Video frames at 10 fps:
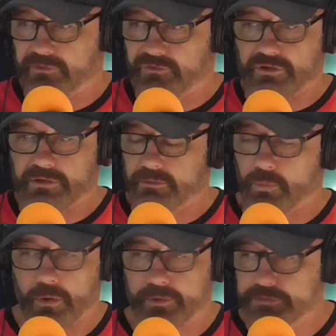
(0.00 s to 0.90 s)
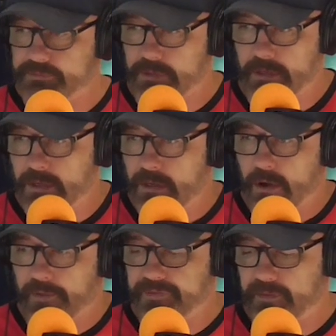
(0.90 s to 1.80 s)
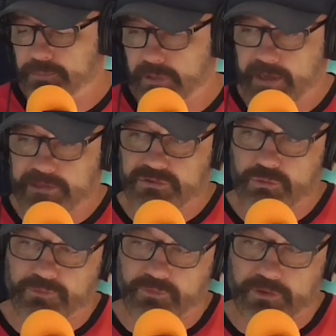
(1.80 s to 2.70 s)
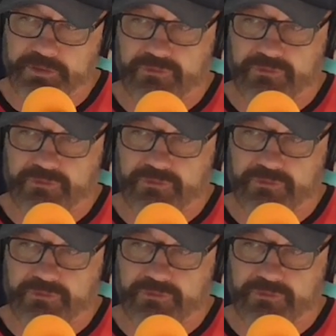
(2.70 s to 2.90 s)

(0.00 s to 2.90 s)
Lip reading: us are shake at the Warriors. I think players who have got